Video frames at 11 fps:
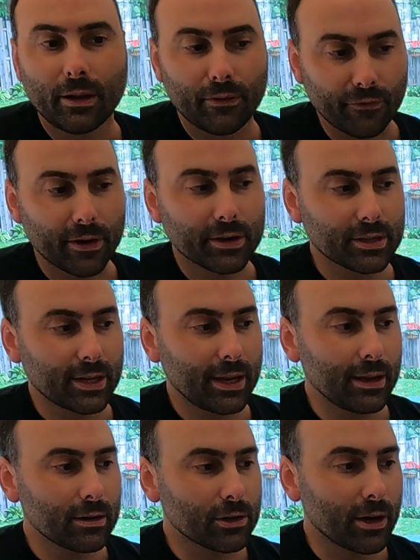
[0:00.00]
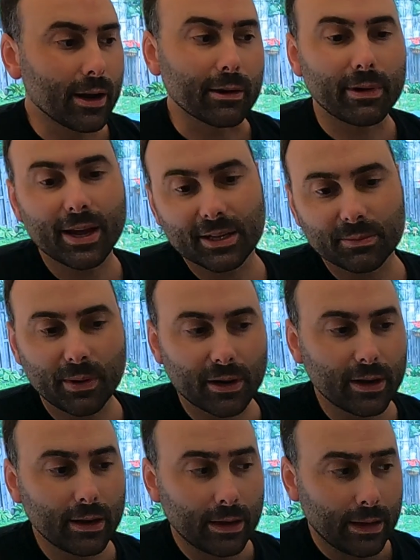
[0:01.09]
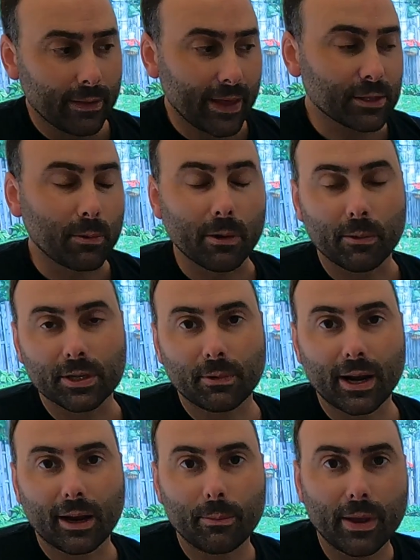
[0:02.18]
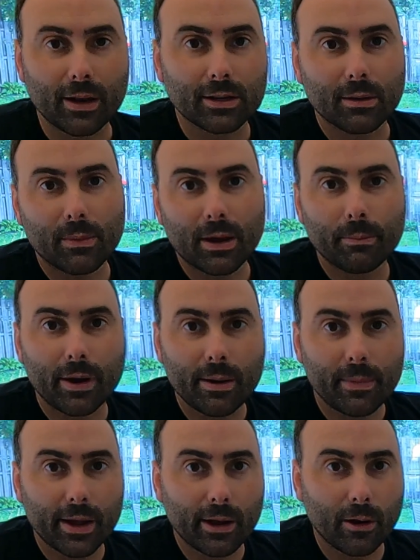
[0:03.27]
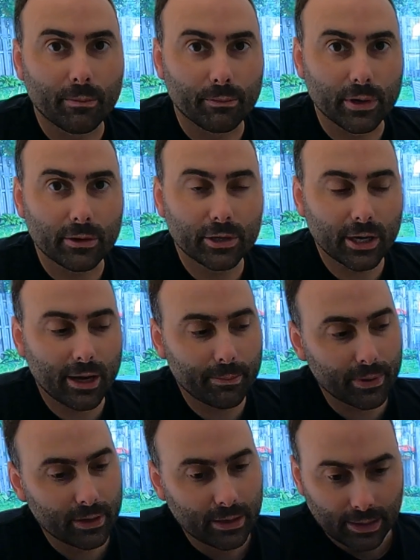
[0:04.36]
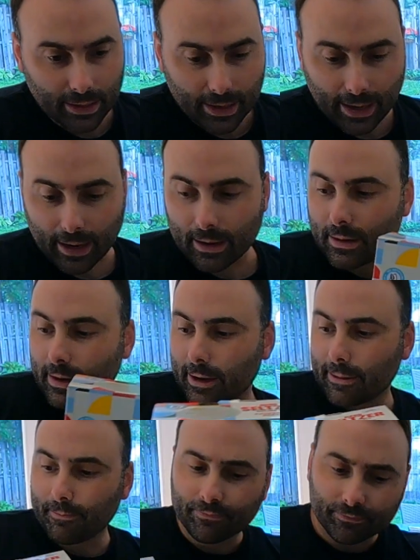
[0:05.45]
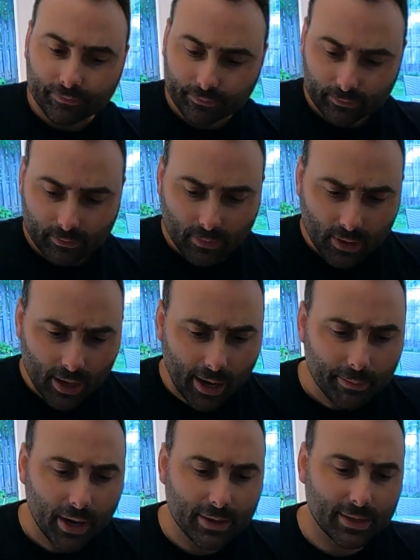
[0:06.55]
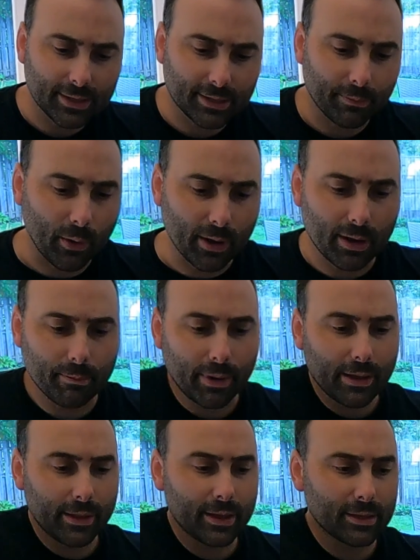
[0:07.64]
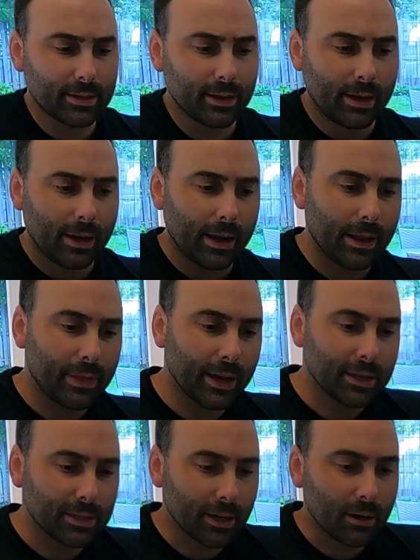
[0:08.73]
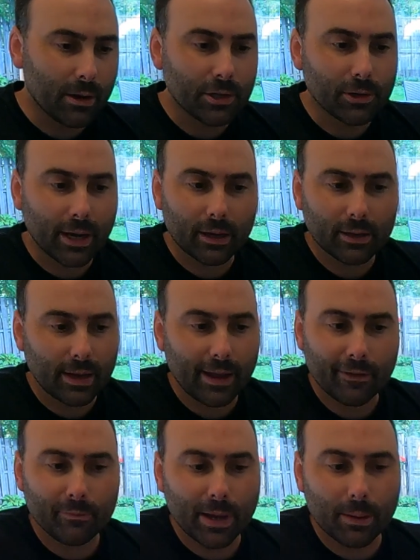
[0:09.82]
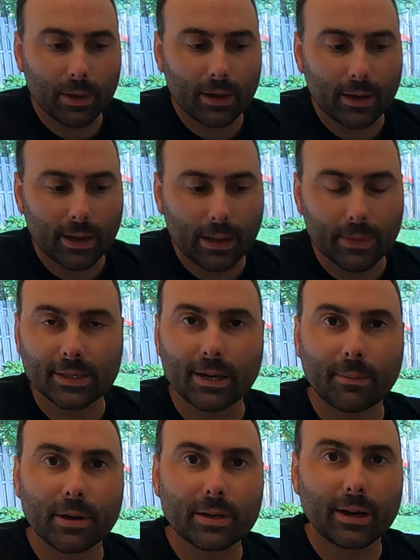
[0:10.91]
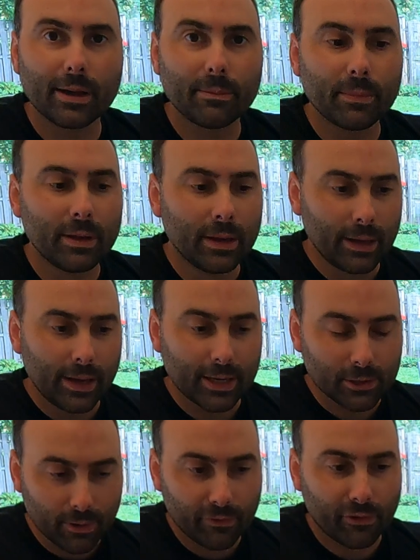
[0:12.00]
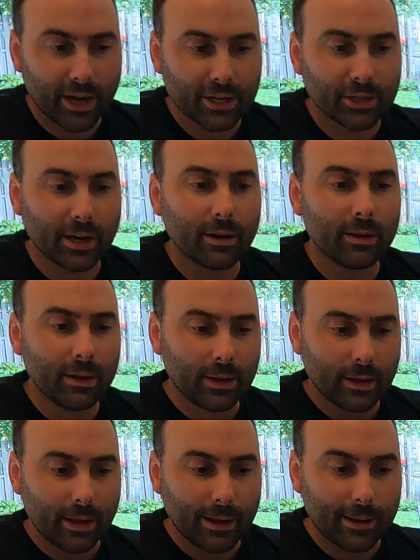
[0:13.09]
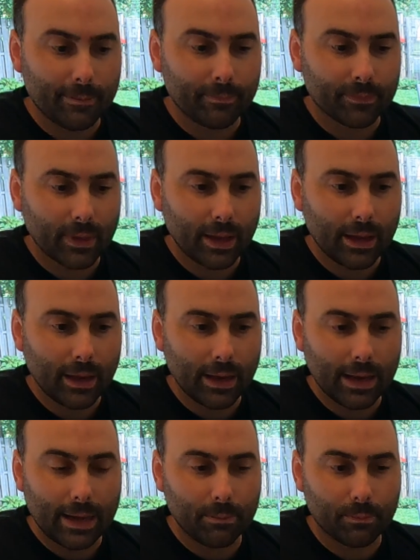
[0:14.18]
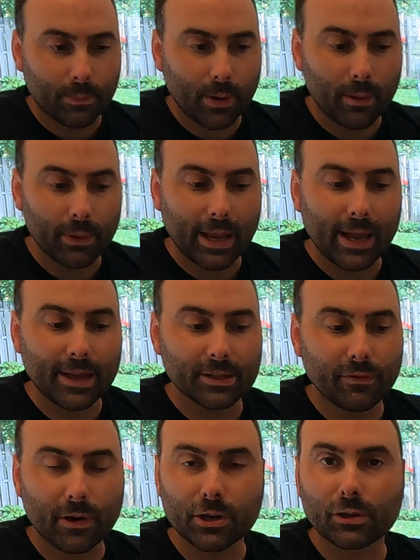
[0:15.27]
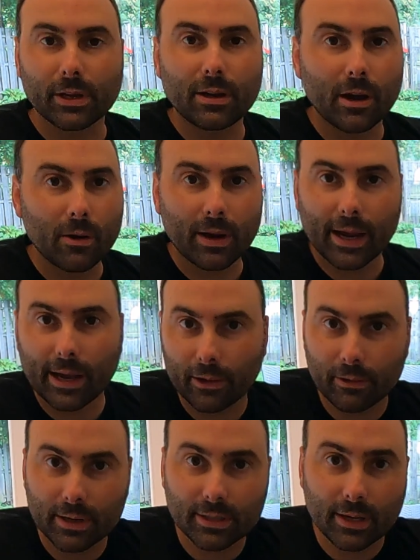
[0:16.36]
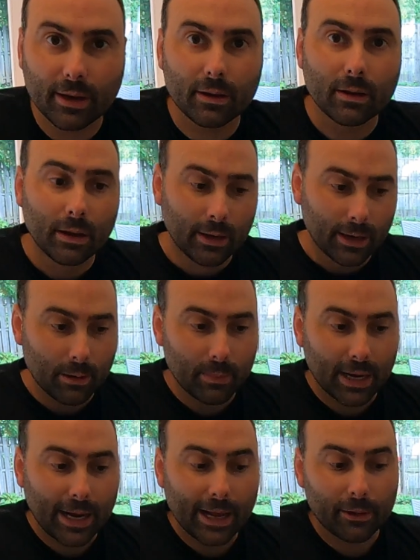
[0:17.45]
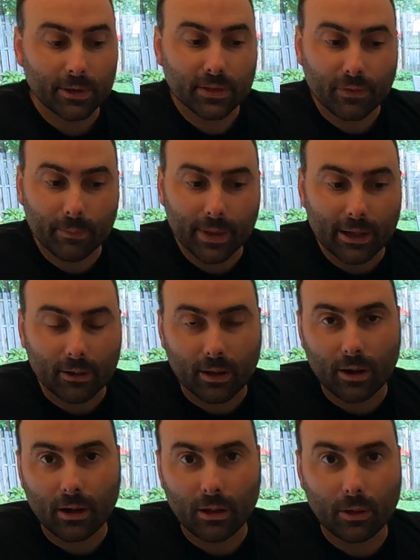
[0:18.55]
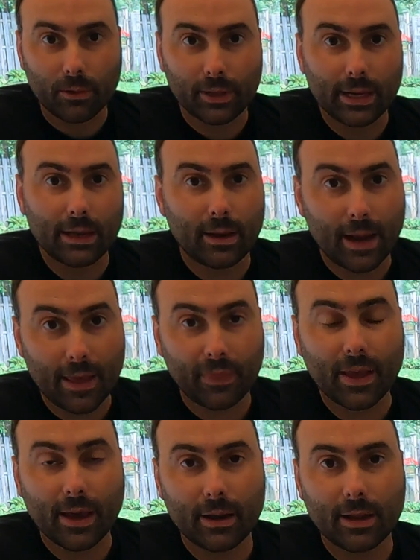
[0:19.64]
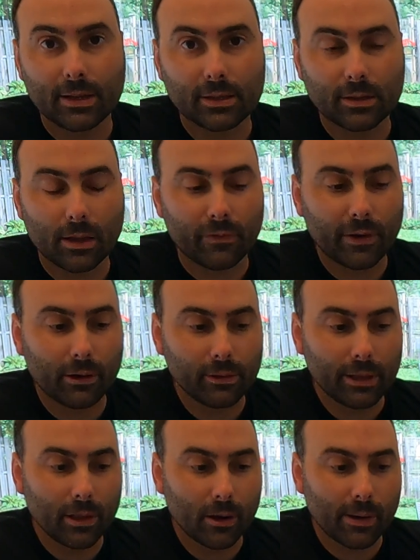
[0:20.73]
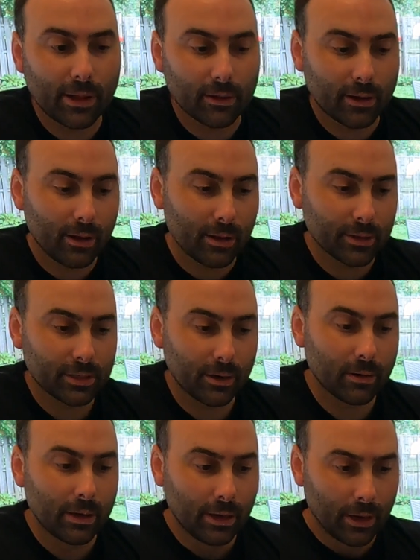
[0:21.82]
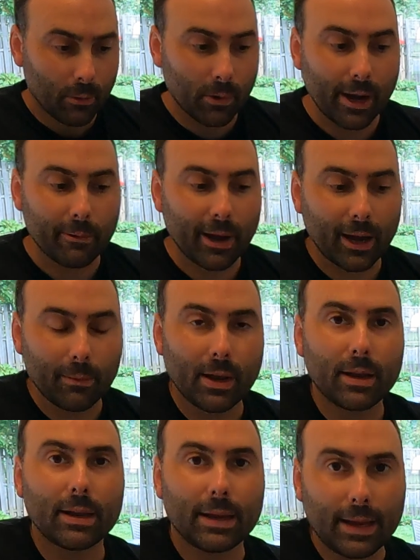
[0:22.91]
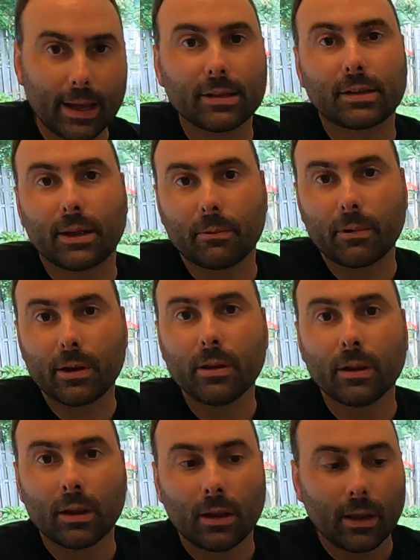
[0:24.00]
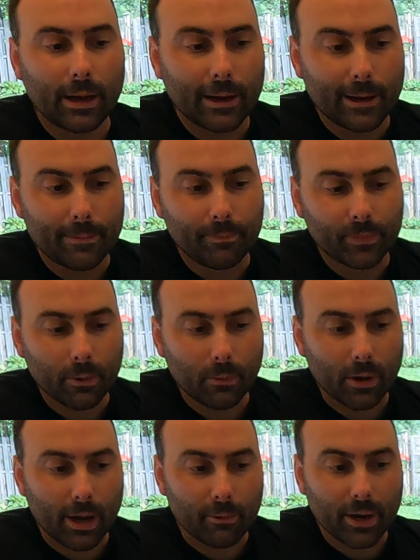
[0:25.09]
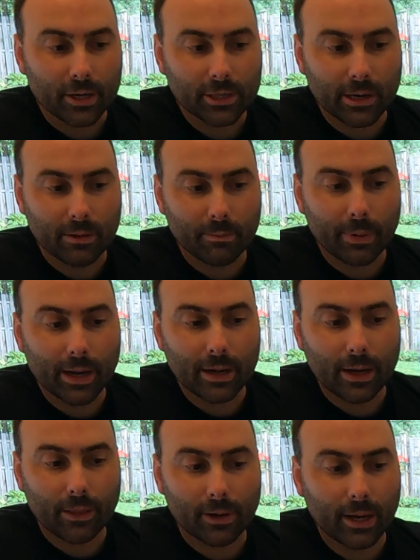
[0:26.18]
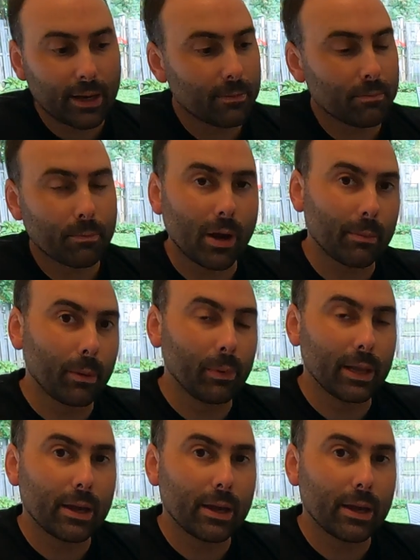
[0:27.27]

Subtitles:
first kit, trying raspberry. That's what was recommended to me by my home brew shop, and I'm not disappointed by this. I think it's a good drink to have maybe in the summertime. It's refreshing. It probably has virtually no calories in it. It'd be calories from the alcohol only, and at that, it's fairly low alcohol. So would I recommend it? Yes, I would. Would I rush out and buy another kit? Probably